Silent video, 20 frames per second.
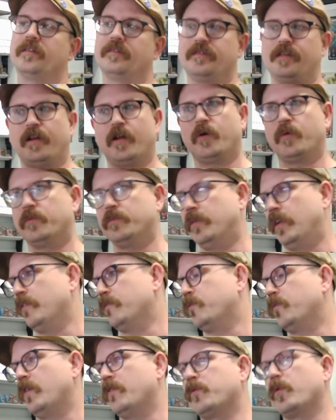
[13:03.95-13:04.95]

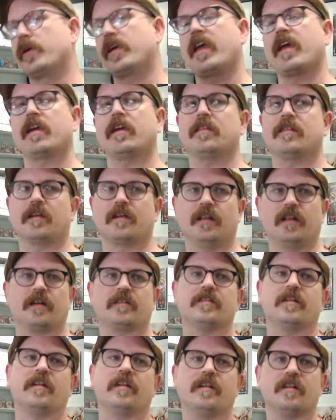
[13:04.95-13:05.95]
If we can't get the
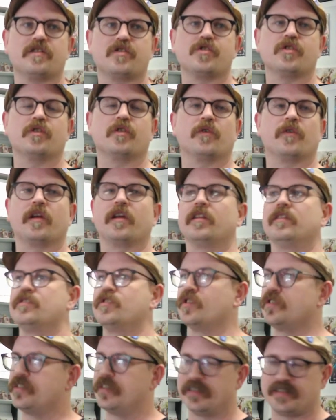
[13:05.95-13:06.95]
collected edition or
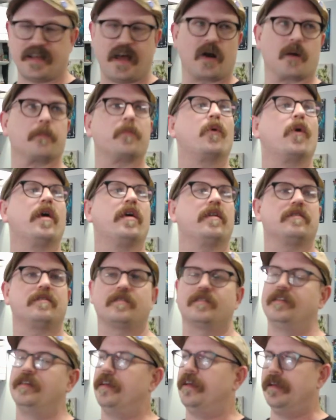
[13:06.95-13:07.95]
it's out of
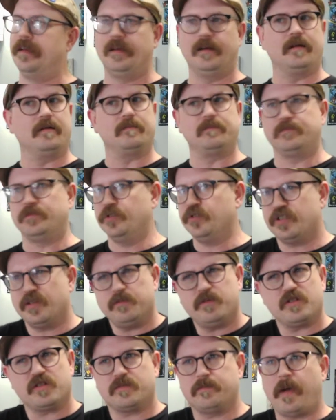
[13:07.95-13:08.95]
print, do
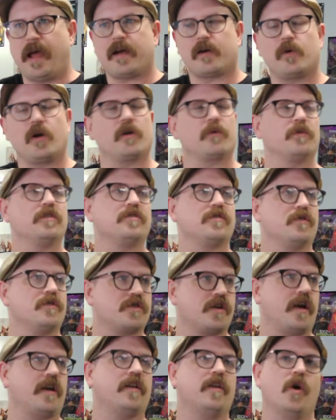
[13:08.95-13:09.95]
some just background
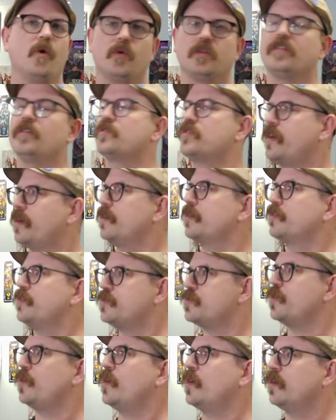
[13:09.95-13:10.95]
research, kind of know what those
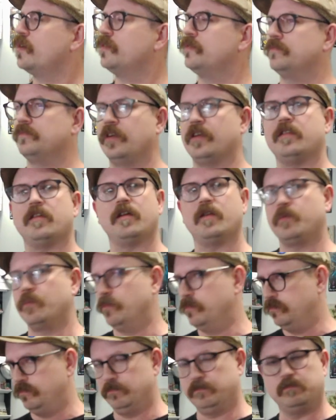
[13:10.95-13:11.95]
characters are, and then
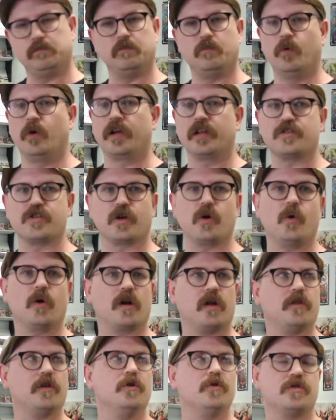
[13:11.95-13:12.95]
we'll get you going
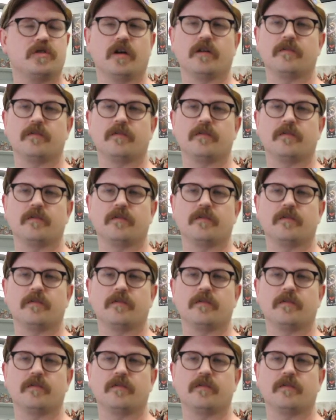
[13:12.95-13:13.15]
on the new stuff.